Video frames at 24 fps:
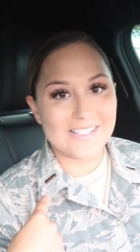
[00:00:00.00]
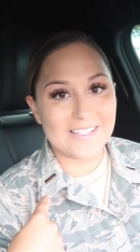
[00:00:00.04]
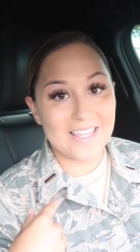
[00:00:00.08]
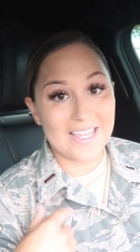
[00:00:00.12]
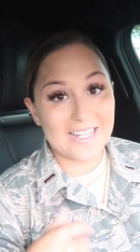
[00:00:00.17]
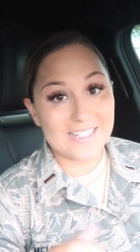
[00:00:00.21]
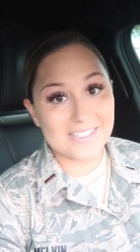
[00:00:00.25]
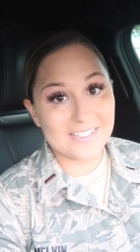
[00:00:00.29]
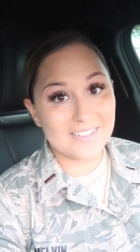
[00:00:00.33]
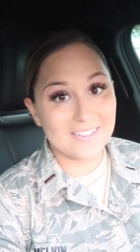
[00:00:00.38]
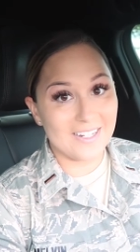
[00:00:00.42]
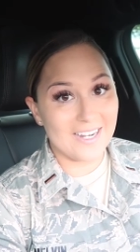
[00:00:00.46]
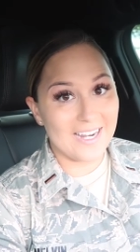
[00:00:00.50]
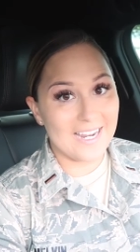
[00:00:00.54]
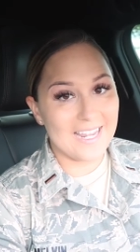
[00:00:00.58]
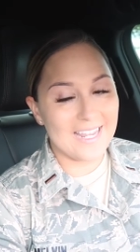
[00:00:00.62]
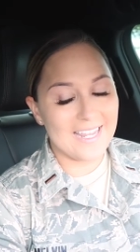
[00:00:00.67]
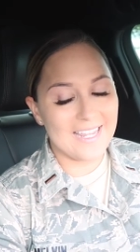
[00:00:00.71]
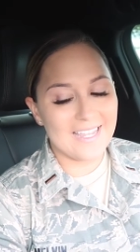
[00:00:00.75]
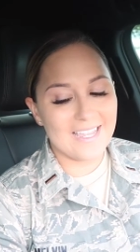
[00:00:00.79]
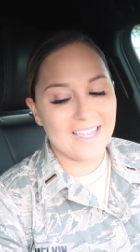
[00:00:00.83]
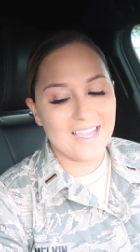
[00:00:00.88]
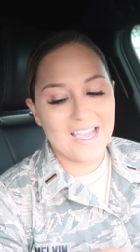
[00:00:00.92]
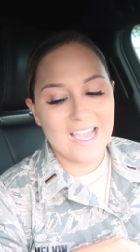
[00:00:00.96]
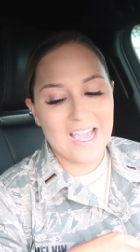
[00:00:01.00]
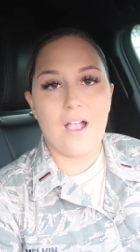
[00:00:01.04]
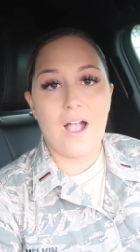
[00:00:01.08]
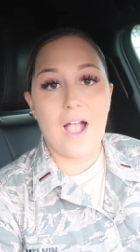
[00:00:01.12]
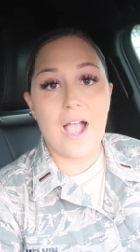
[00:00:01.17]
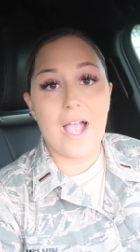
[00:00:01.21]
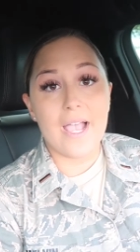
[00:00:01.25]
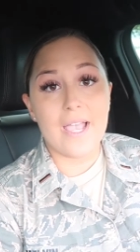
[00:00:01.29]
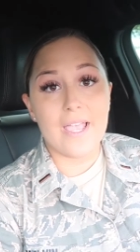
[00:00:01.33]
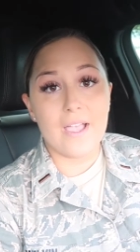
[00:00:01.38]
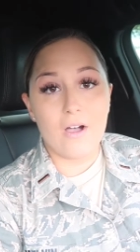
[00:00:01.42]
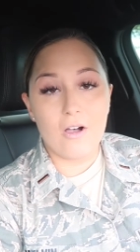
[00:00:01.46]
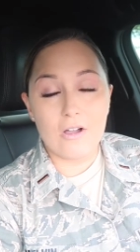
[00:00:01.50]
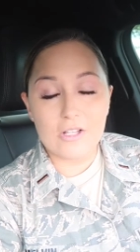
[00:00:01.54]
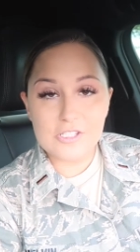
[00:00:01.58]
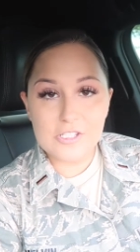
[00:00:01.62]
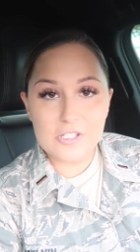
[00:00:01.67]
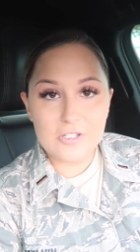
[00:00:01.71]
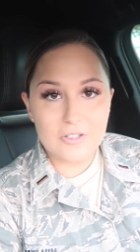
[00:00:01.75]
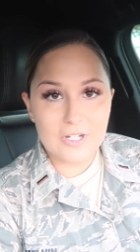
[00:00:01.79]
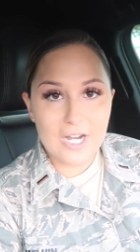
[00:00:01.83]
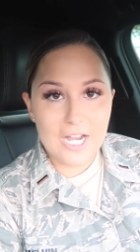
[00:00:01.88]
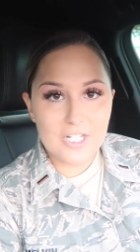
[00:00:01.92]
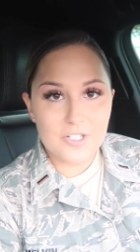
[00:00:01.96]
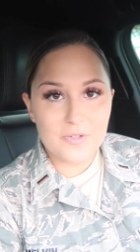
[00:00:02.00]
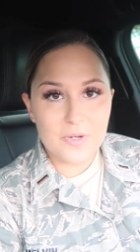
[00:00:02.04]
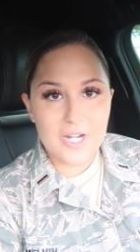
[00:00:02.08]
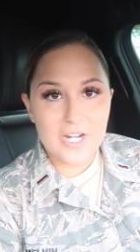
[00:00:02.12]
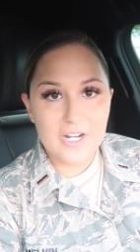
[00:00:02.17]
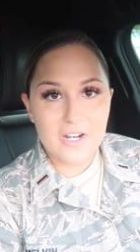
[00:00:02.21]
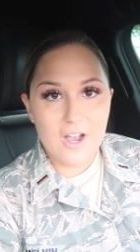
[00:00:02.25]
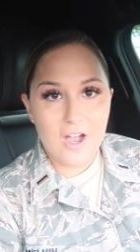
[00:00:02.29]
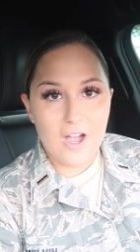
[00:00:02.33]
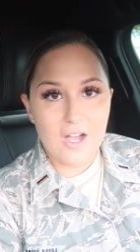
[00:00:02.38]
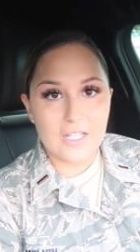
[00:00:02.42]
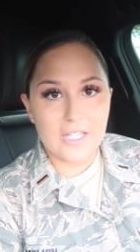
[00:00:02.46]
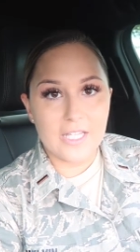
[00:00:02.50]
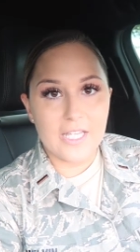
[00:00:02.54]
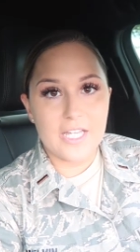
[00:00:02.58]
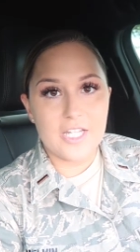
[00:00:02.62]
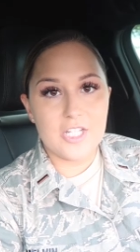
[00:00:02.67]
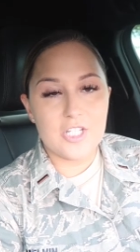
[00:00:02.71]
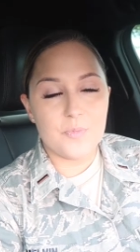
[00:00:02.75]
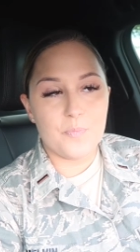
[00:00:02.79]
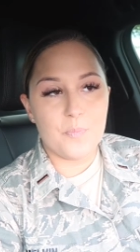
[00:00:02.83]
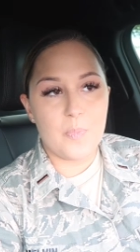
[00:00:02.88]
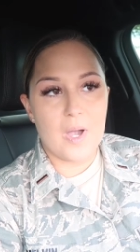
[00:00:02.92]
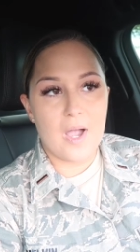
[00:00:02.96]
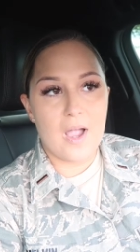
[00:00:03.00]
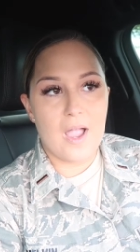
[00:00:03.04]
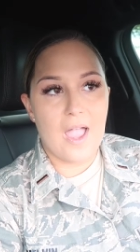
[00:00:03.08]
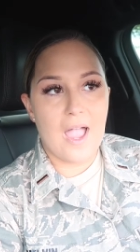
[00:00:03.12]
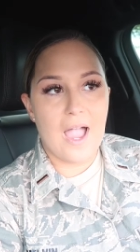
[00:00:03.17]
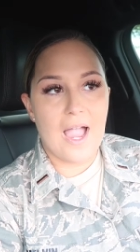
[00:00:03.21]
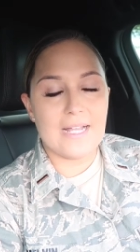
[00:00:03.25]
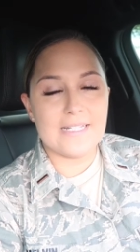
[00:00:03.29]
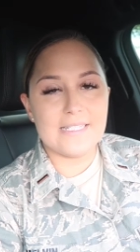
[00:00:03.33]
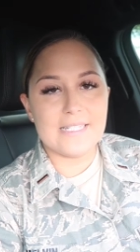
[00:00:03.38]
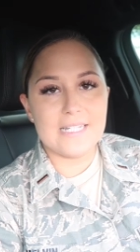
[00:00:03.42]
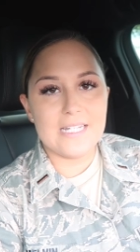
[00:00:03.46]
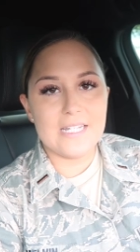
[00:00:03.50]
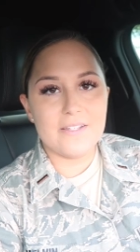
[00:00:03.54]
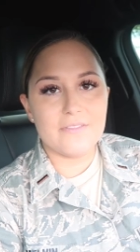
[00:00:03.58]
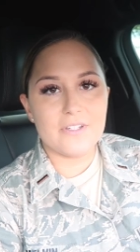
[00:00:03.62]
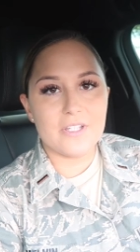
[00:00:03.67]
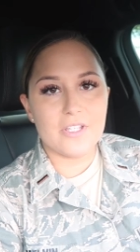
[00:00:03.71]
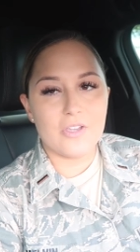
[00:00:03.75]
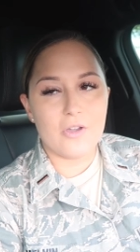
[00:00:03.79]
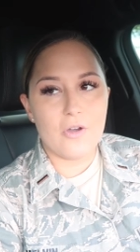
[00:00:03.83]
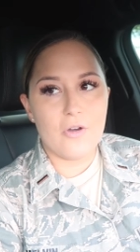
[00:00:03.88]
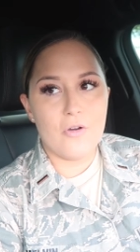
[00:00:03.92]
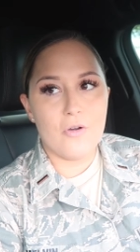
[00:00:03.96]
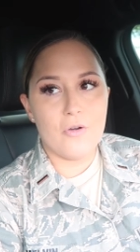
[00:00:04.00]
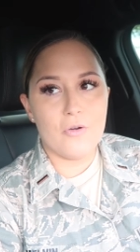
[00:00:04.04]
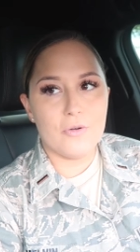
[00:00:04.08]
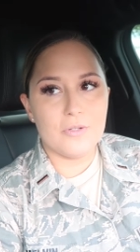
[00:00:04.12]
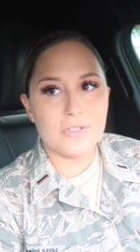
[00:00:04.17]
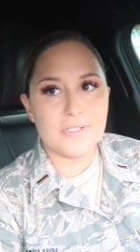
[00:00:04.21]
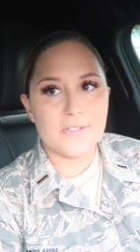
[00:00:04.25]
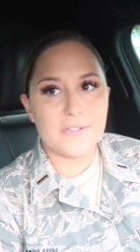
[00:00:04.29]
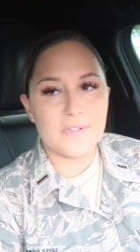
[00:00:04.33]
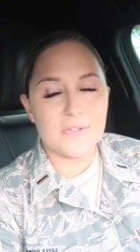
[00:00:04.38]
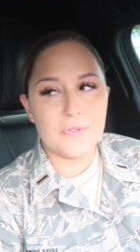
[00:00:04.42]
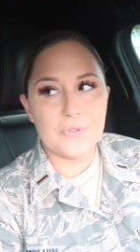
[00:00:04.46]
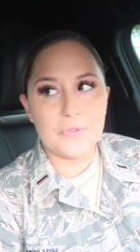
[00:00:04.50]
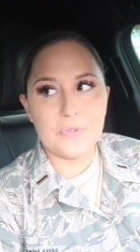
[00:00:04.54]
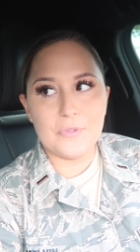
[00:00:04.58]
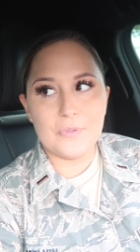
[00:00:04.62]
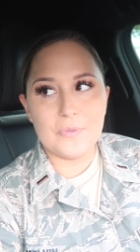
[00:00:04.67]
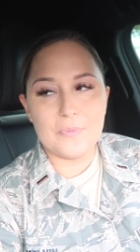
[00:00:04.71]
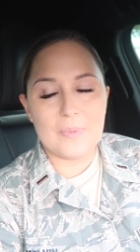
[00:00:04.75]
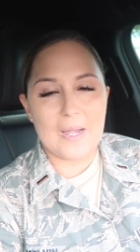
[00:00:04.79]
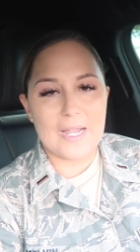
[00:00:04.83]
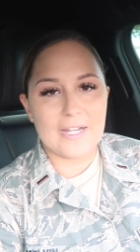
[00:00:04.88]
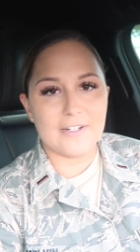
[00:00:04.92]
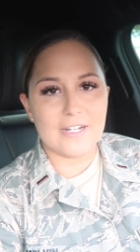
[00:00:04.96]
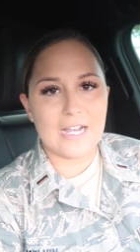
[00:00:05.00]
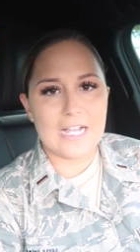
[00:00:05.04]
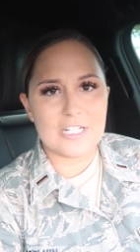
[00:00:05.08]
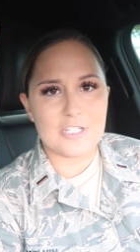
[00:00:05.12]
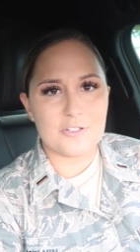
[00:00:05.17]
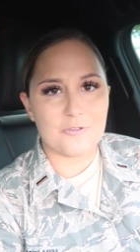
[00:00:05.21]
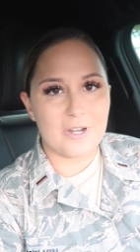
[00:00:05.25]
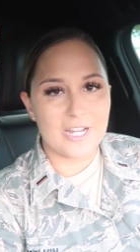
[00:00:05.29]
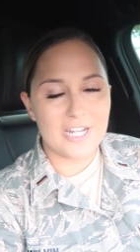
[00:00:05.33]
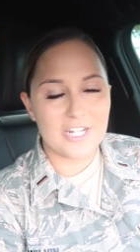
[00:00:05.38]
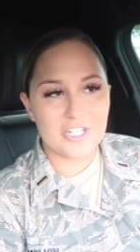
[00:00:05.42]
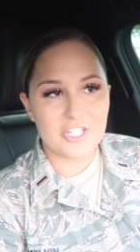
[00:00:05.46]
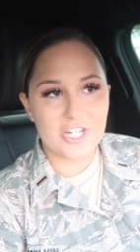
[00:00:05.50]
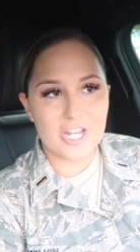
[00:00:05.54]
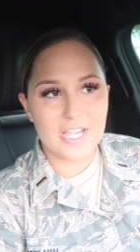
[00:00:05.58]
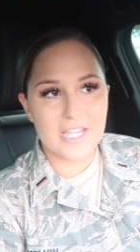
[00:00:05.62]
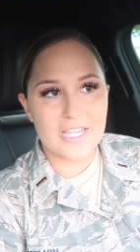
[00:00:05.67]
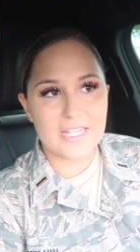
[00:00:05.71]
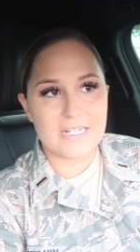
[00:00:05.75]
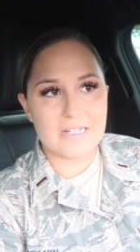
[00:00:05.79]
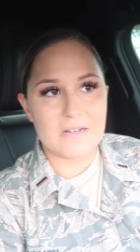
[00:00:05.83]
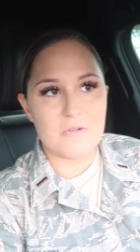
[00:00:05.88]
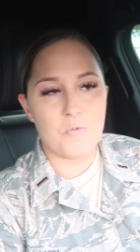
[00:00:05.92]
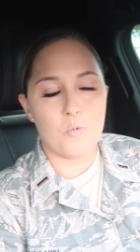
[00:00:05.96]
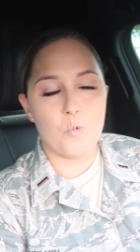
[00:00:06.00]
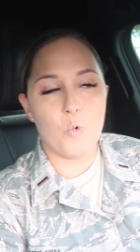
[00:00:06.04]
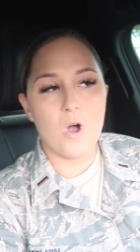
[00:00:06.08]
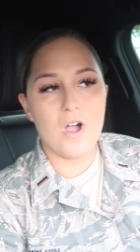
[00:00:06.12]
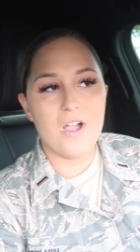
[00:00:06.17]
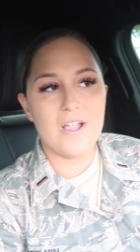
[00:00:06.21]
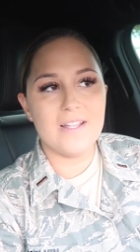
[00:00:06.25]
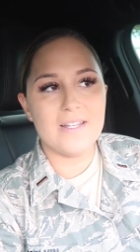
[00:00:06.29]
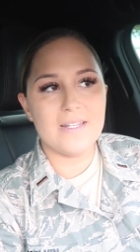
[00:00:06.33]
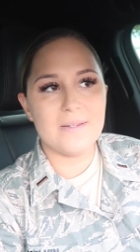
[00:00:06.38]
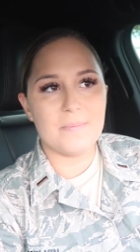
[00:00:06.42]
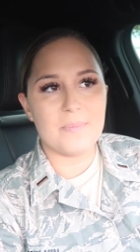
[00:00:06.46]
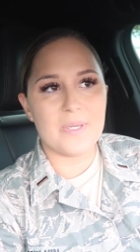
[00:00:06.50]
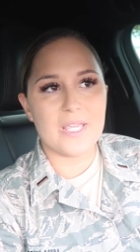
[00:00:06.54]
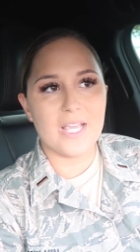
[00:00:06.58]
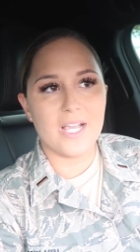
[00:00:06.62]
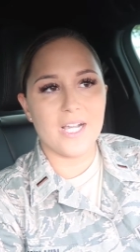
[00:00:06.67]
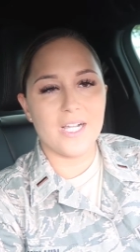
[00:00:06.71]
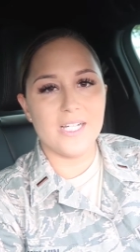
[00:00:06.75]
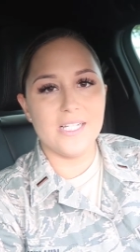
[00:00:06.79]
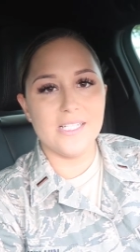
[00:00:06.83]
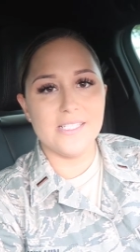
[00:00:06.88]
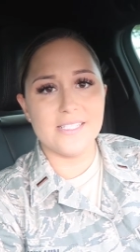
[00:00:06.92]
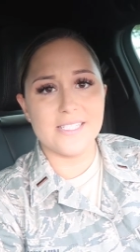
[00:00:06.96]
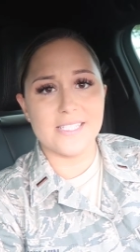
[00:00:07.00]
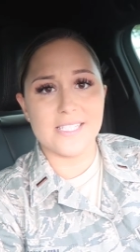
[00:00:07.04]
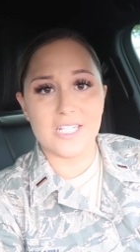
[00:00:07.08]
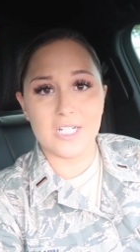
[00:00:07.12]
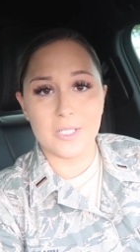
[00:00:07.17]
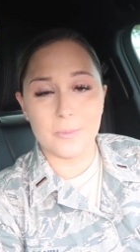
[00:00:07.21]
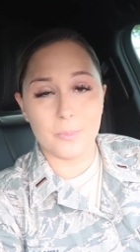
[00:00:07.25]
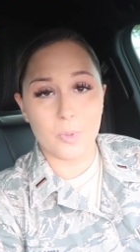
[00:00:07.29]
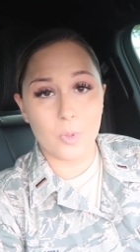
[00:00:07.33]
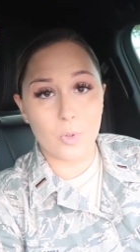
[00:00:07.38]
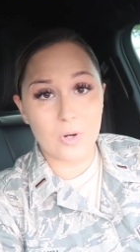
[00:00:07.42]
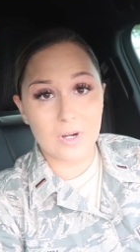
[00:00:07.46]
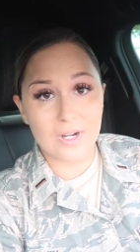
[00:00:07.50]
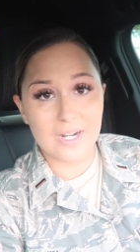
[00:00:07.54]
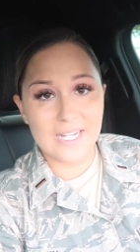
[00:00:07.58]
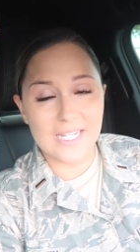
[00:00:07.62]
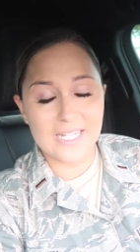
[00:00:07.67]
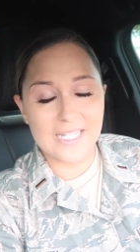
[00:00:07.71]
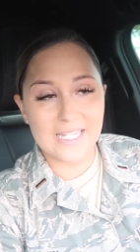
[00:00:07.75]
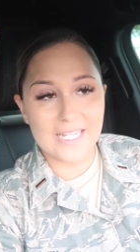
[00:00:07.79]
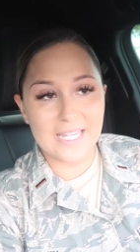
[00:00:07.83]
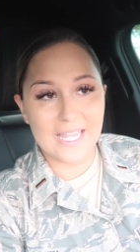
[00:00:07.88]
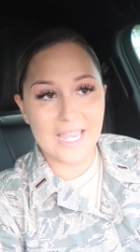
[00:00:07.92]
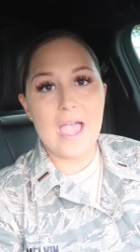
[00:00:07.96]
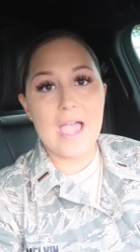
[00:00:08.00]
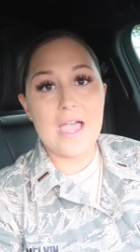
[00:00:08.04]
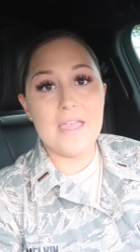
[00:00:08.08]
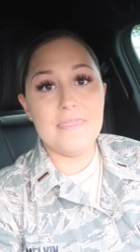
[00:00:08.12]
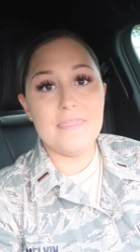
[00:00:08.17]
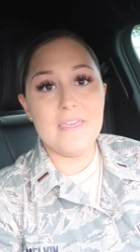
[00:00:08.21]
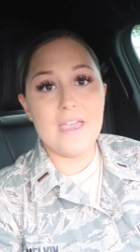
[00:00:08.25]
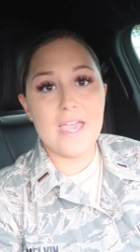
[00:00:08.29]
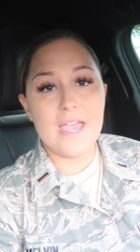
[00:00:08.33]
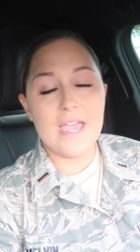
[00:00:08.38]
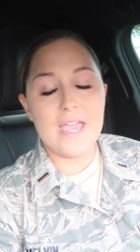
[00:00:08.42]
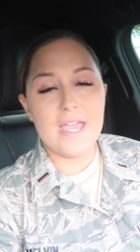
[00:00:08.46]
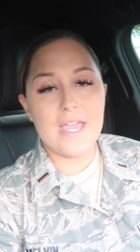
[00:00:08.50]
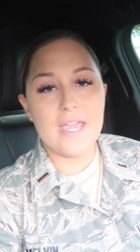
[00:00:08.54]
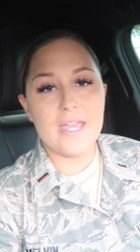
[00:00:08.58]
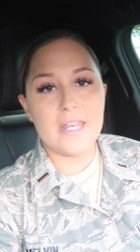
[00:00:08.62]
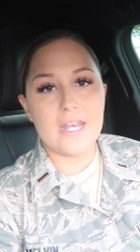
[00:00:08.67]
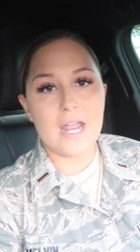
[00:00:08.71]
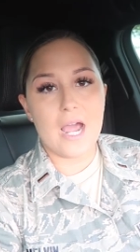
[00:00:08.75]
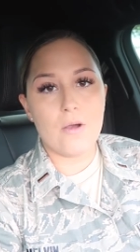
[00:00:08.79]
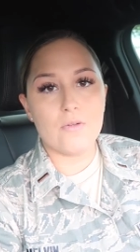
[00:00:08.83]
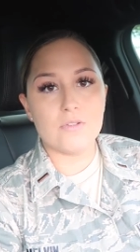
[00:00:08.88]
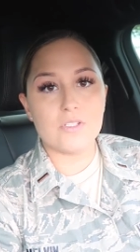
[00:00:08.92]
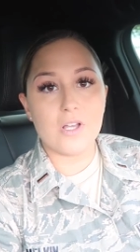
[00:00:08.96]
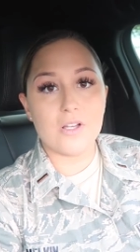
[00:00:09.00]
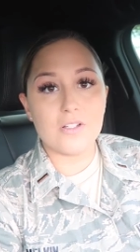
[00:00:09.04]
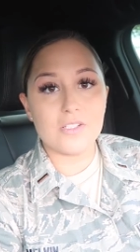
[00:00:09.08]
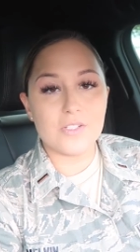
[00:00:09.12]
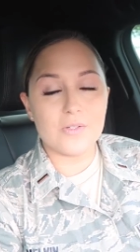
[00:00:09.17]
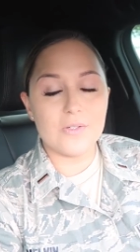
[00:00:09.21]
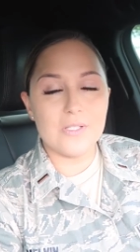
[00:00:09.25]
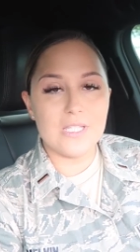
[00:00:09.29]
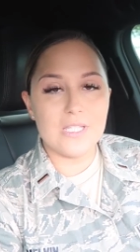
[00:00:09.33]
so that's great. I also graduated college, but I didn't even go to my graduation. One, because they're boring, and then I was also